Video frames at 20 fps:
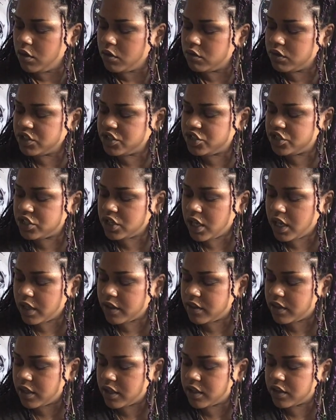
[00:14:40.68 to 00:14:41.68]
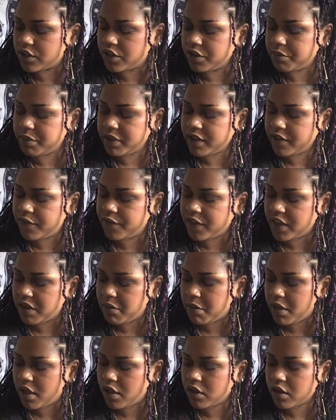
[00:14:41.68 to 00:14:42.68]
which I think could be a
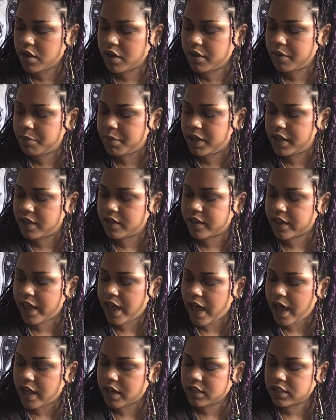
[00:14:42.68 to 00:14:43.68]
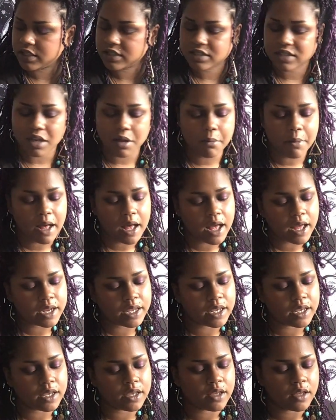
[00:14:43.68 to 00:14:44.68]
female, or it being the Catalyst.
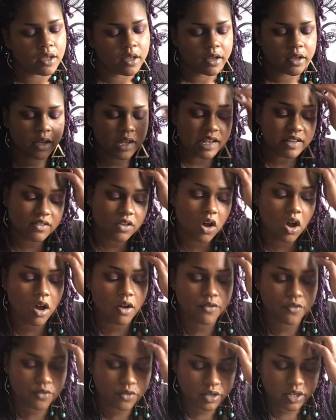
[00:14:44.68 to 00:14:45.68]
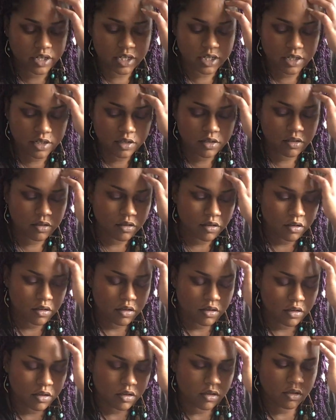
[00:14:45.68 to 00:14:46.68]
Somebody is offering
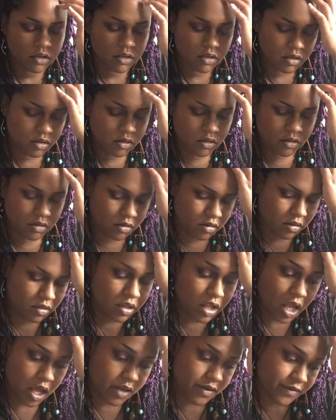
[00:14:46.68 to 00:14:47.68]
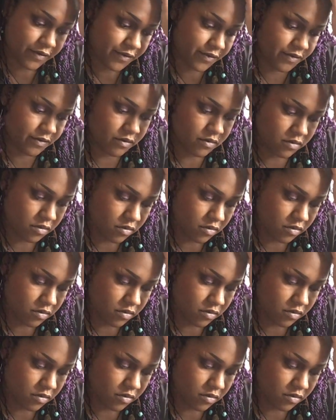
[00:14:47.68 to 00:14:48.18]
love.